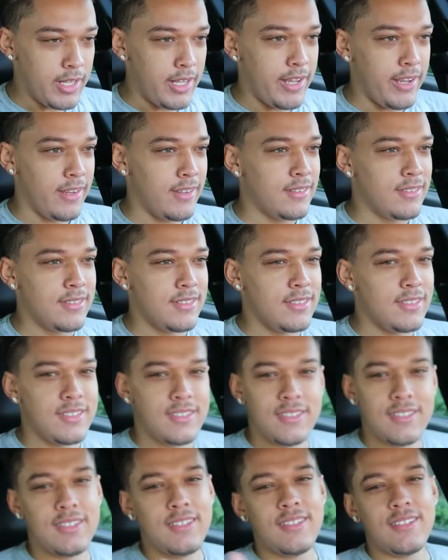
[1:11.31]
Like,
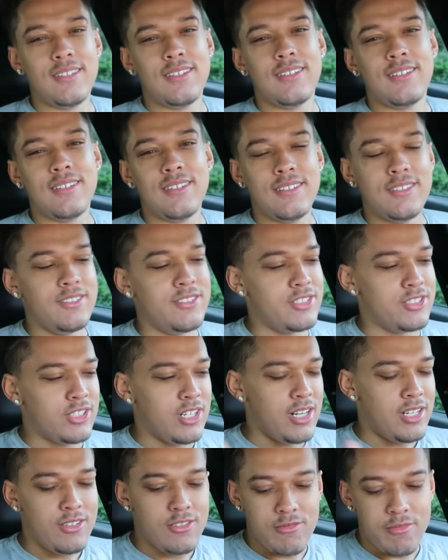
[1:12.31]
you just
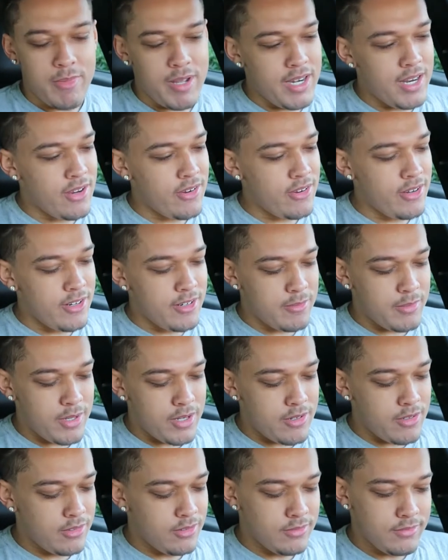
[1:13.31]
trying to lose money out here,
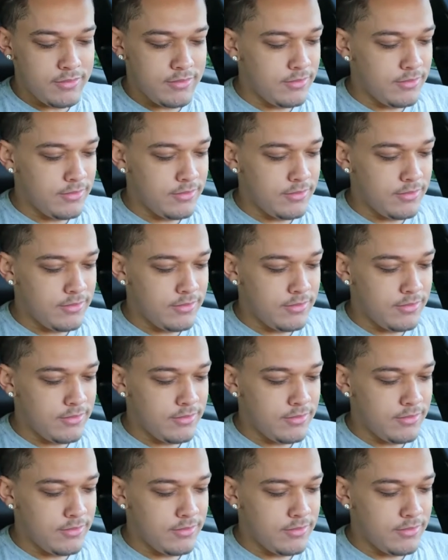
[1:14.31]
bro?